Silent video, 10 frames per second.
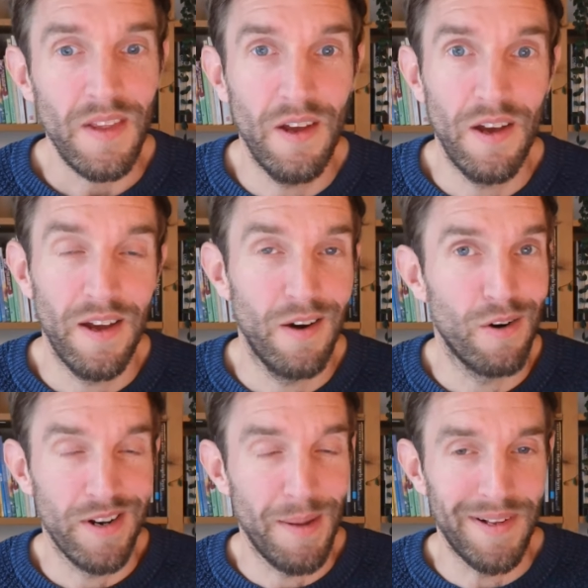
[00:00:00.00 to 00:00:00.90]
uh,
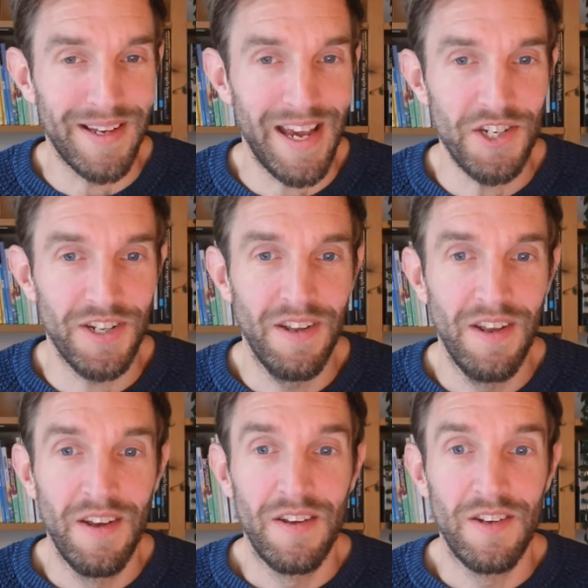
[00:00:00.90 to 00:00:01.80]
or an application,
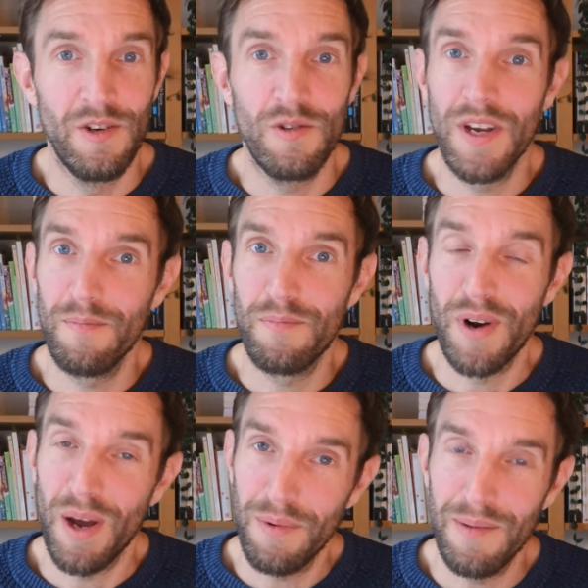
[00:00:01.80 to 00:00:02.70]
you can
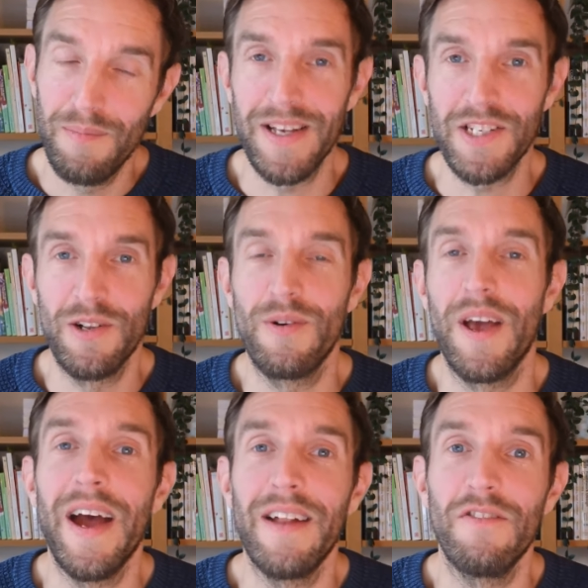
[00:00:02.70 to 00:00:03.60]
probably best look
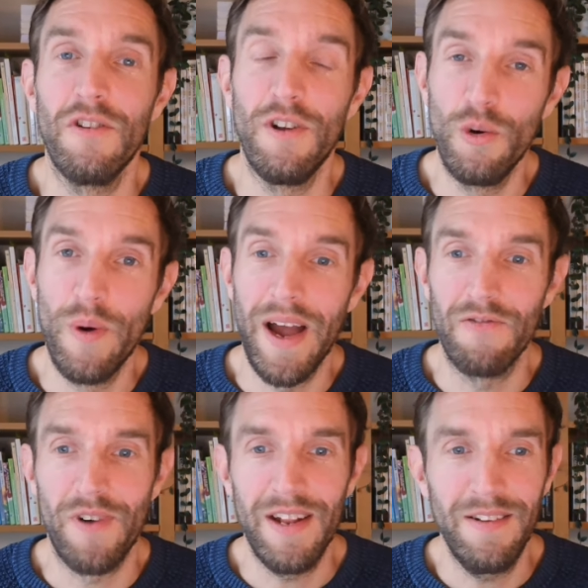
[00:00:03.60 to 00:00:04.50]
at Lua
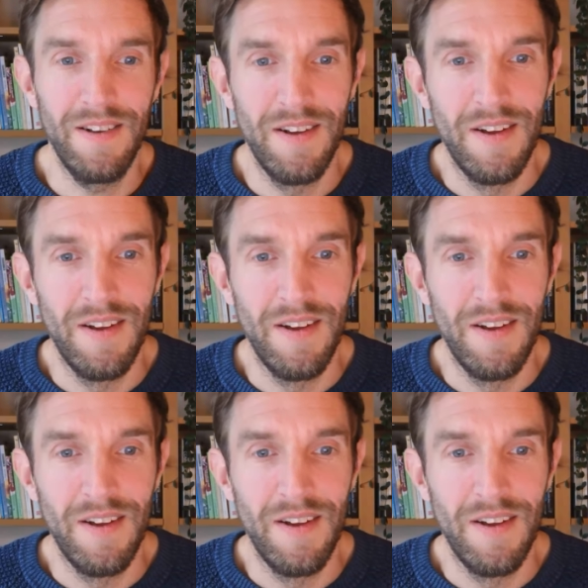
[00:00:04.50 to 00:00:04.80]
and Wren,